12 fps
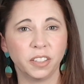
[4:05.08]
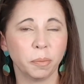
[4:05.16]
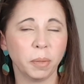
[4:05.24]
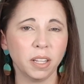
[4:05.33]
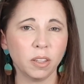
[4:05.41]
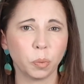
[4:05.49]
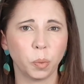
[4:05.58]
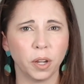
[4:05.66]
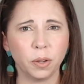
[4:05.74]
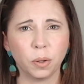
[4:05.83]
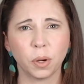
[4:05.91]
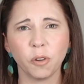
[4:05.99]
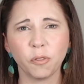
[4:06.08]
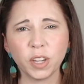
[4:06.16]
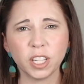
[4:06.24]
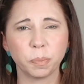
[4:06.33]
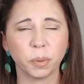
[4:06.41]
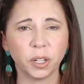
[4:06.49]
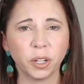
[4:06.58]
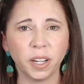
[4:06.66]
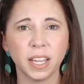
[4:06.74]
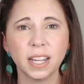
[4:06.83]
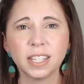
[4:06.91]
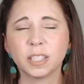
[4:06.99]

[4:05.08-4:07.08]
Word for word: of the month, while your coffee is brewing,